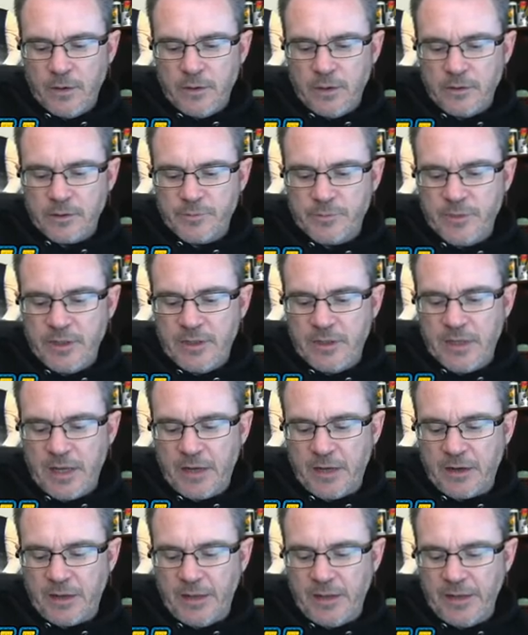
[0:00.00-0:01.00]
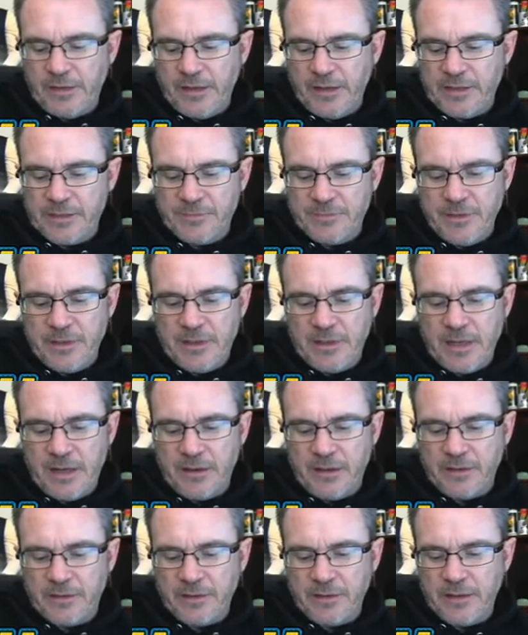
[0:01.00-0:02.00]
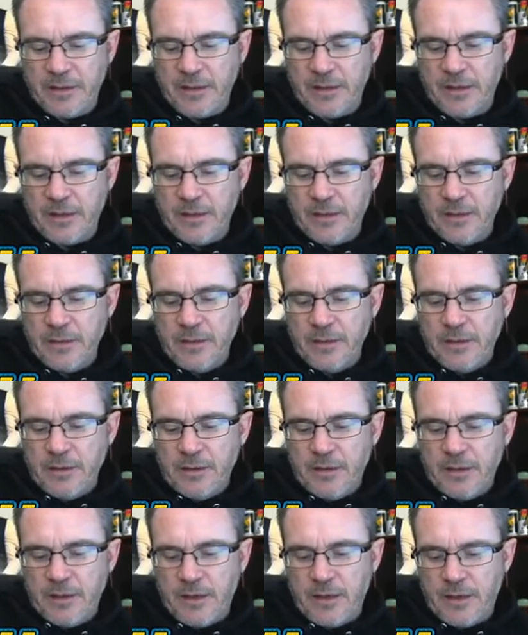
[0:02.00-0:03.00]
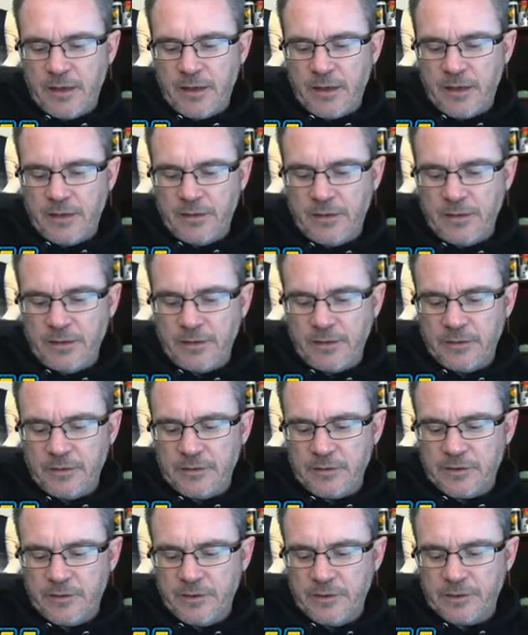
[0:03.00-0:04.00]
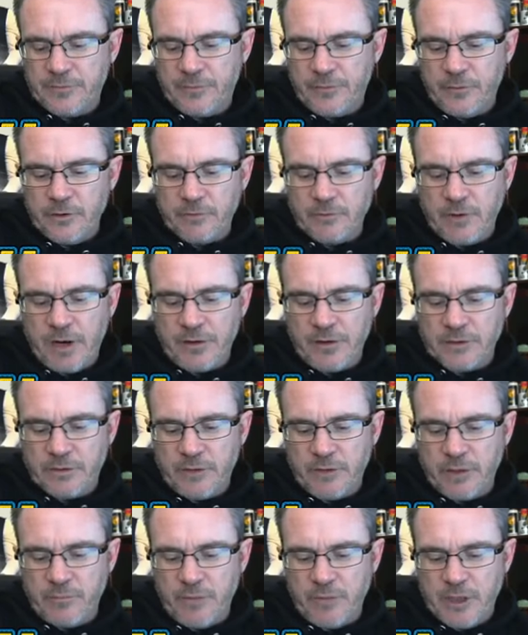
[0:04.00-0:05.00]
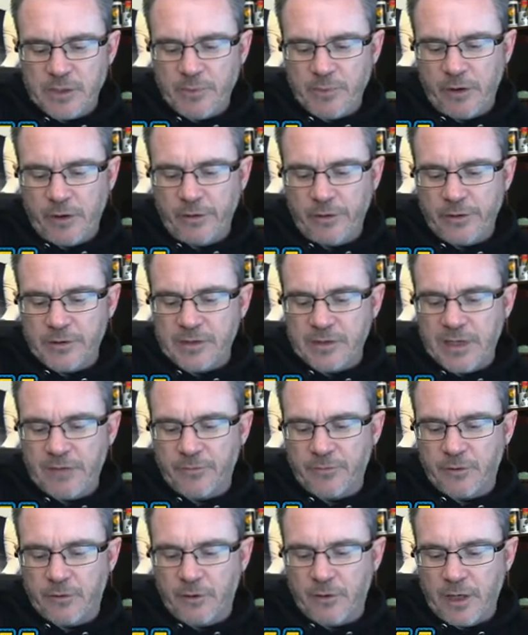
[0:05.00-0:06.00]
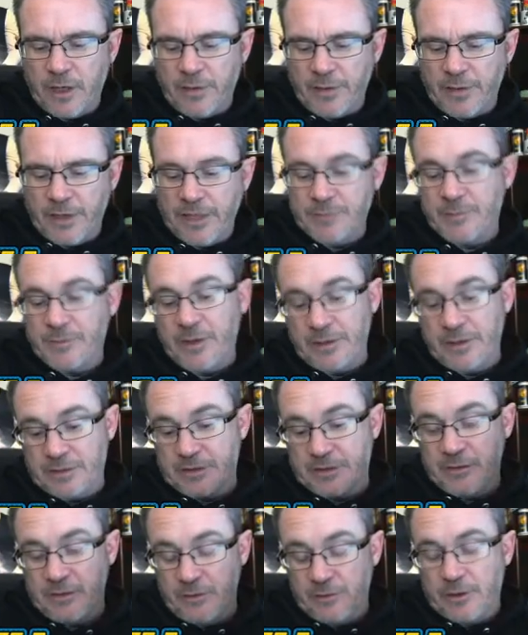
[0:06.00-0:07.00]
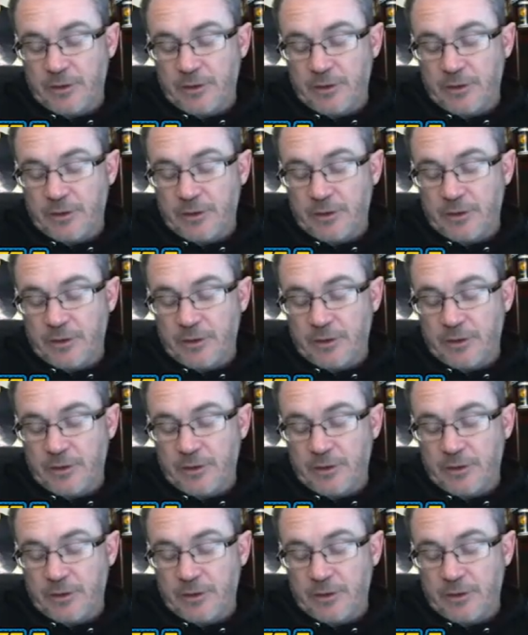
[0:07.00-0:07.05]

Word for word: Speed down. I like that speed down. I tell you that. Uh, so this first round is going much better than it's ever gone. I guess because Nooch